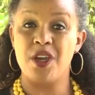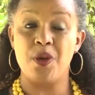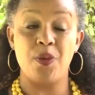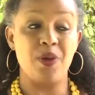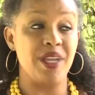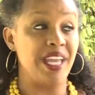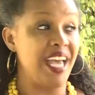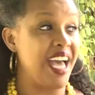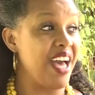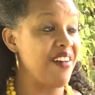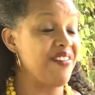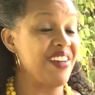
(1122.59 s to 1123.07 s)

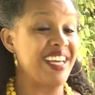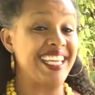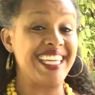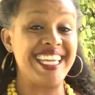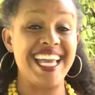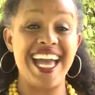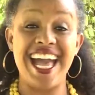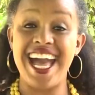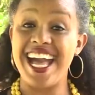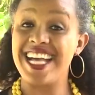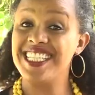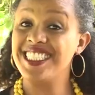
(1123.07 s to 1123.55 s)
We have a
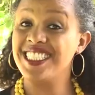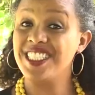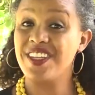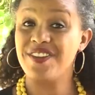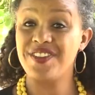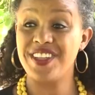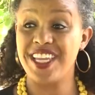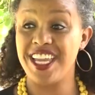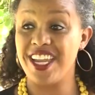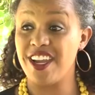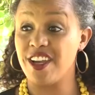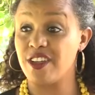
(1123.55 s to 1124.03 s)
cast
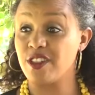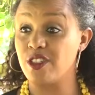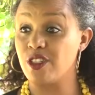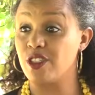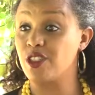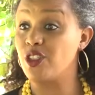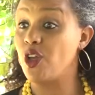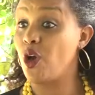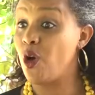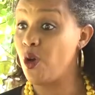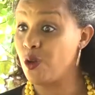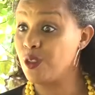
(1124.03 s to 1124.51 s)
of
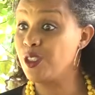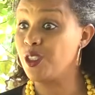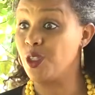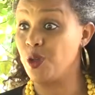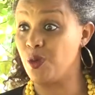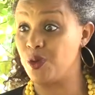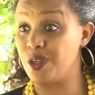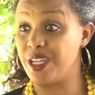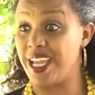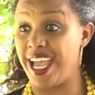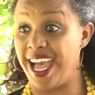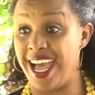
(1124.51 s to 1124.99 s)
characters
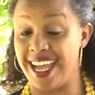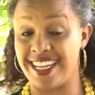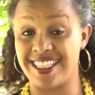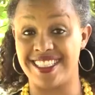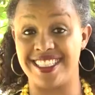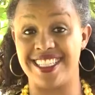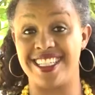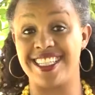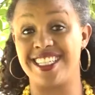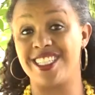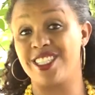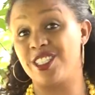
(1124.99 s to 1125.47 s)
also
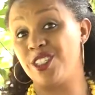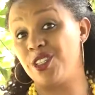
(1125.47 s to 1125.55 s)
reacting